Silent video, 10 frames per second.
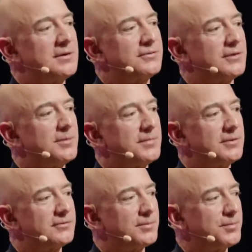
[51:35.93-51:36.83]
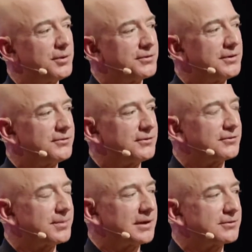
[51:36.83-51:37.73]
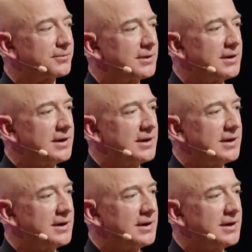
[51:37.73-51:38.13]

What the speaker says: from both ends of the spectrum.